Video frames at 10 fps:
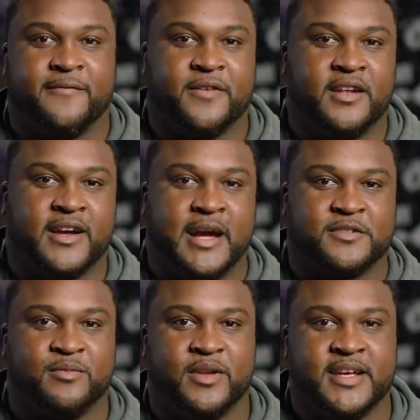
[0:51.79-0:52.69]
I feel like I
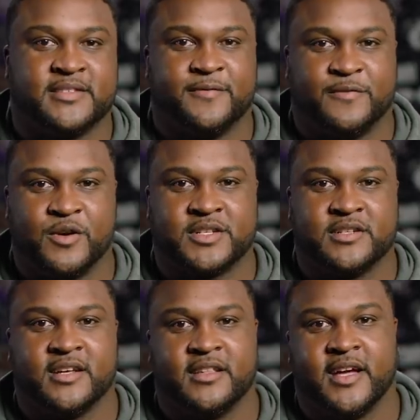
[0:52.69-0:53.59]
was blessed and
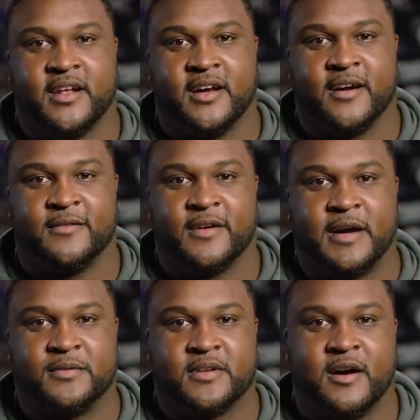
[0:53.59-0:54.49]
fortunate that uh,
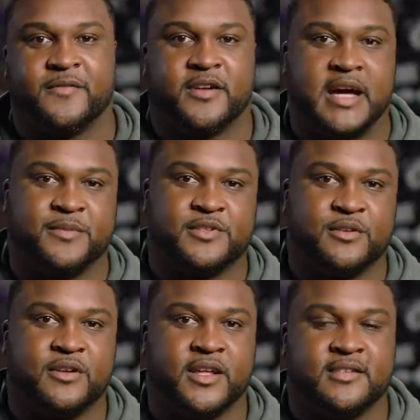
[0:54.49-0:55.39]
I was offered the
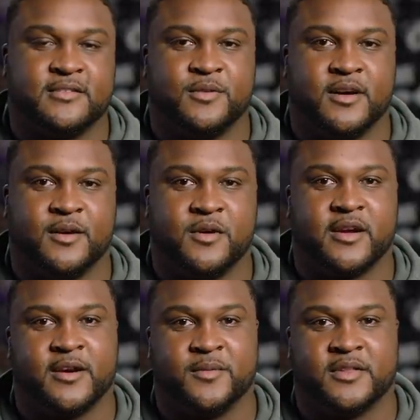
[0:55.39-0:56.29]
opportunity to uh,
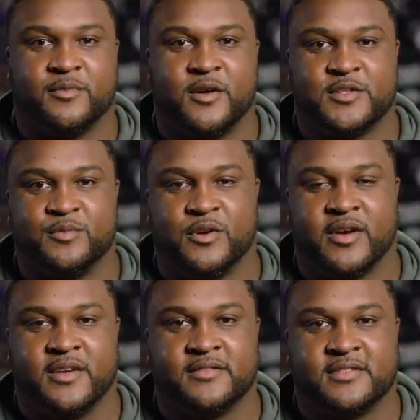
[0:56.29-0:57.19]
work here with the Baltimore
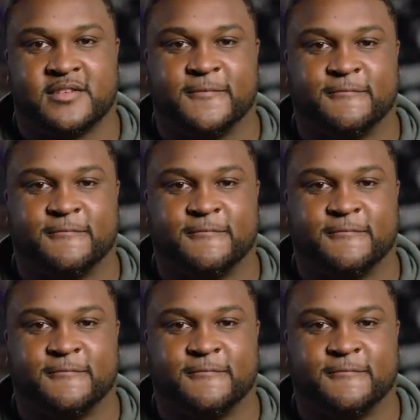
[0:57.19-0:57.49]
Ravens.